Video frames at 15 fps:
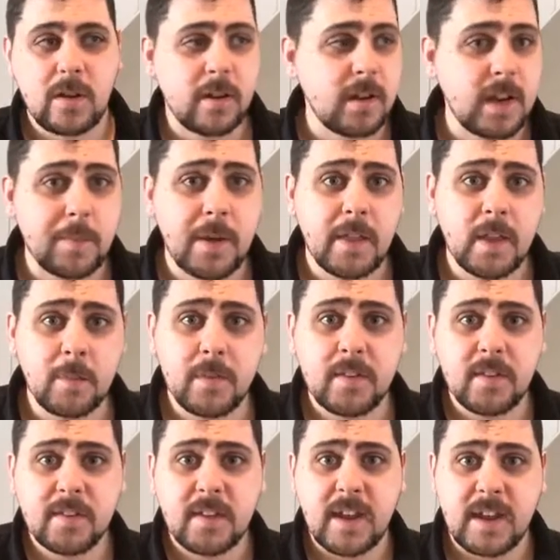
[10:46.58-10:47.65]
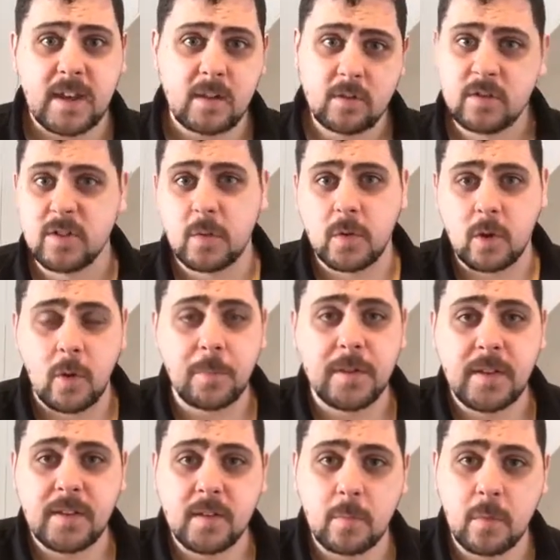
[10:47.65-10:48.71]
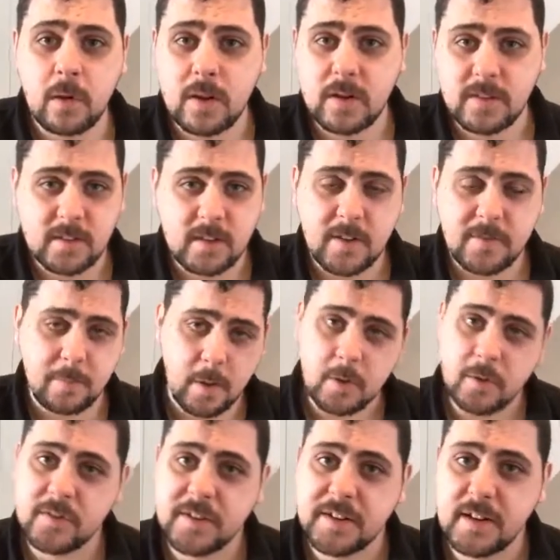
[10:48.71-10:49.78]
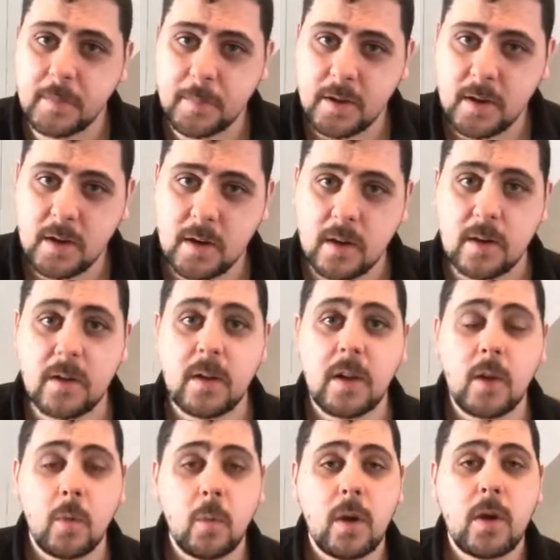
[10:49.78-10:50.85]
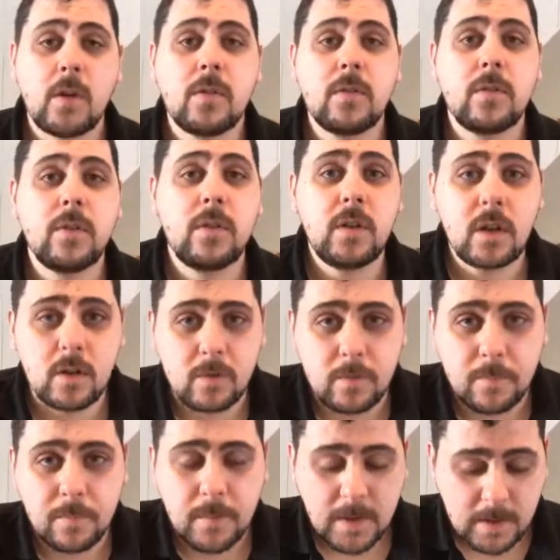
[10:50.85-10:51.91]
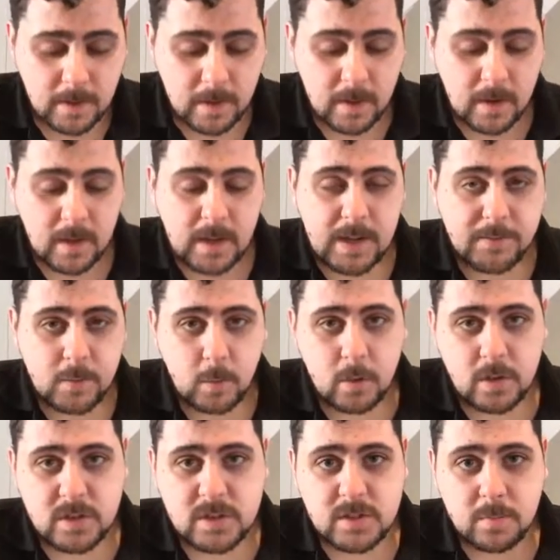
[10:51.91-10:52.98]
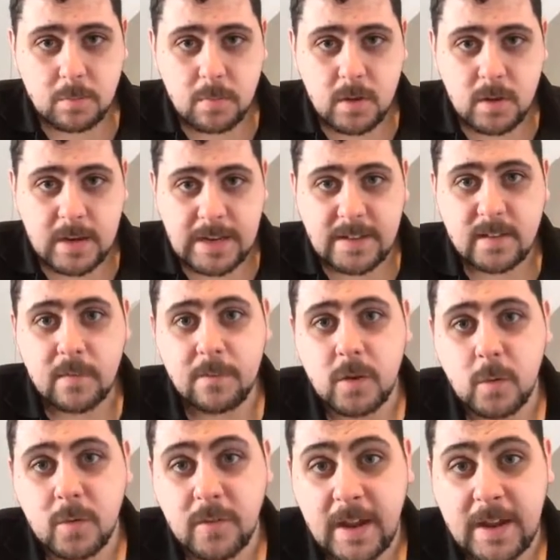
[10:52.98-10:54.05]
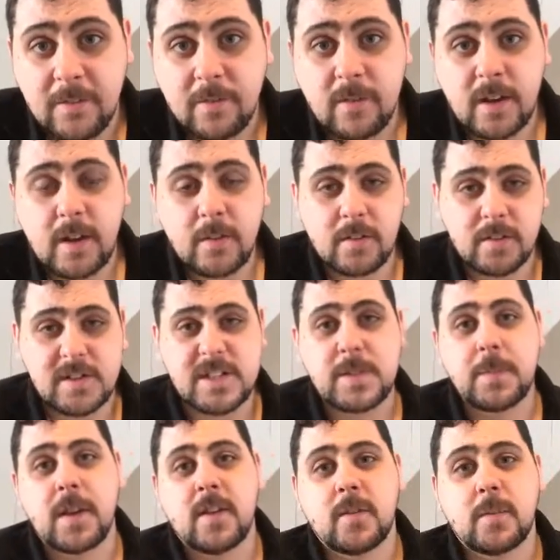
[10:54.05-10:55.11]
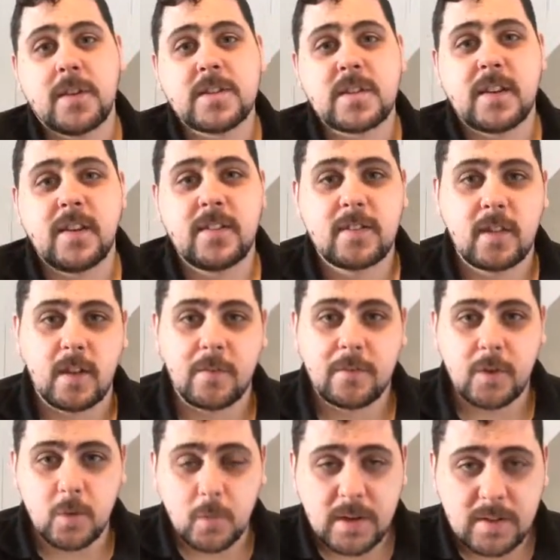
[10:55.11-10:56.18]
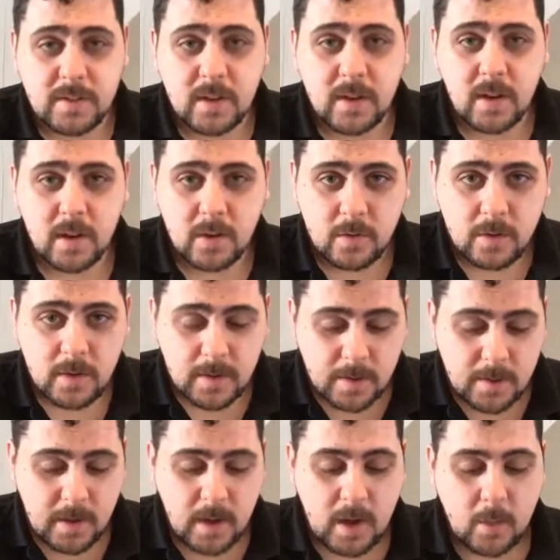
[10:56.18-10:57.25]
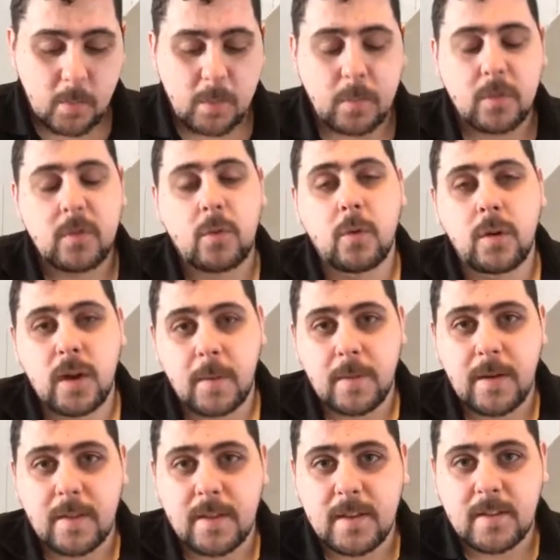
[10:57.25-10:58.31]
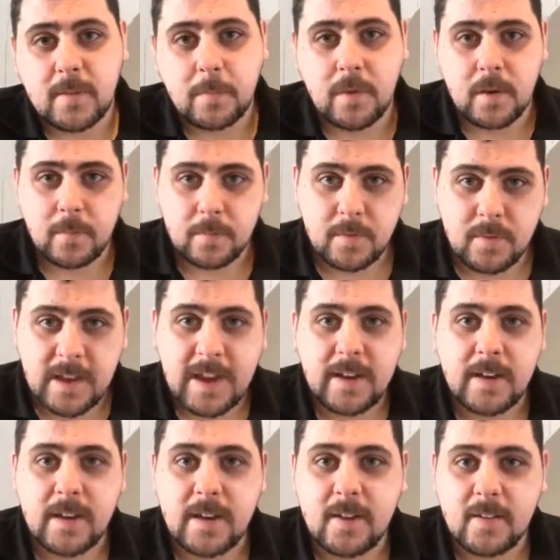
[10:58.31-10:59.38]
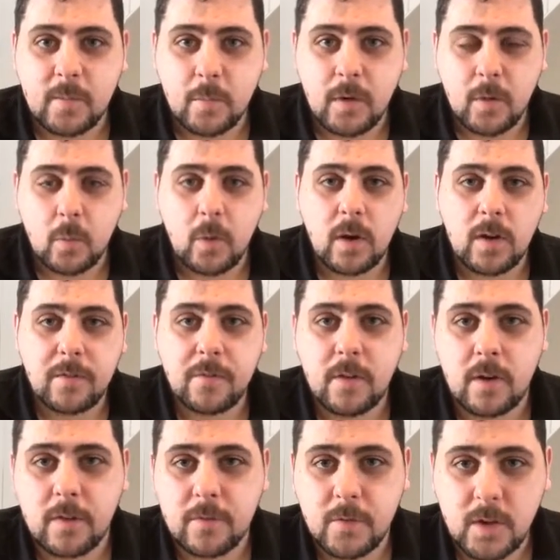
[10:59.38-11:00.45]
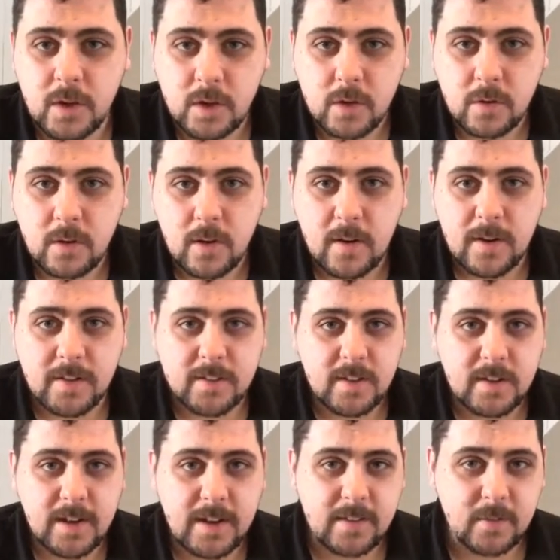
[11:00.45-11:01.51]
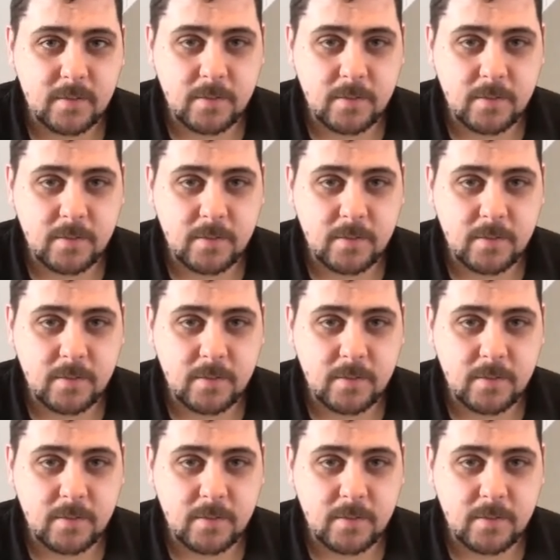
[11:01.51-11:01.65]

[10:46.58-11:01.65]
I email them and just say, do you want to opt into my stuff post GDPR? Well, no. If you watched my interview with Henry, who's a GDPR specialist, a few weeks ago, we were talking about this, but I'm just adding it into my workflow for you guys today to